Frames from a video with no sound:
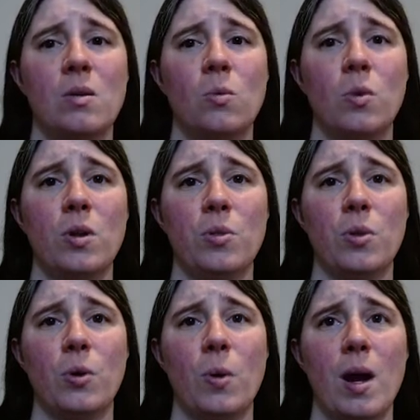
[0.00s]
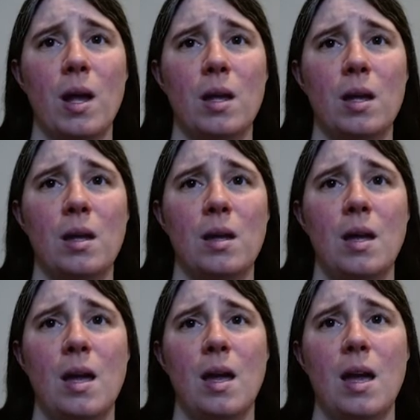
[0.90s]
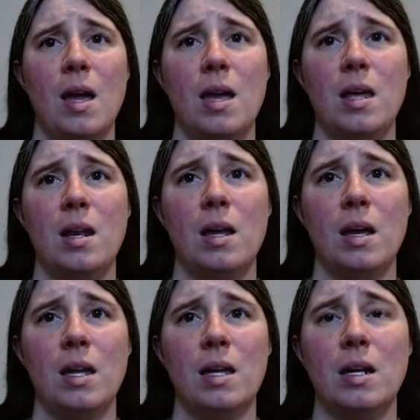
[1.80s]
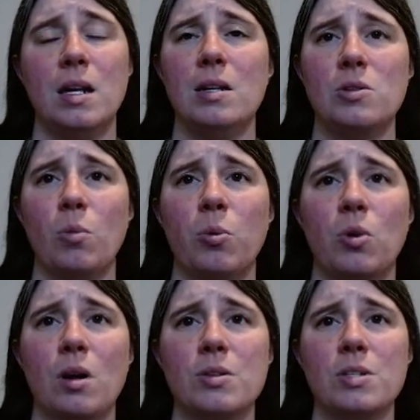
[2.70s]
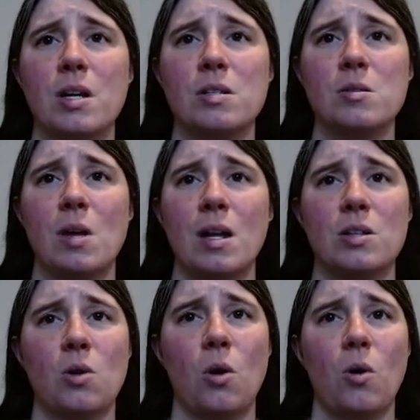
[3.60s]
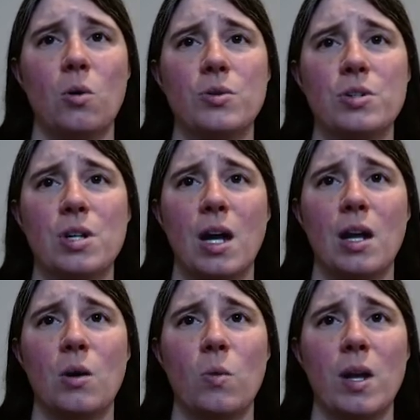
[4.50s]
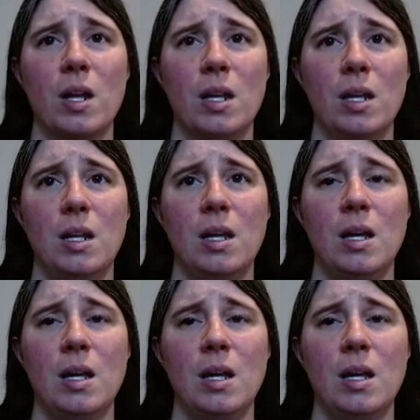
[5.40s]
with the gray. And again, it is a process, and it's all just kind of winging it.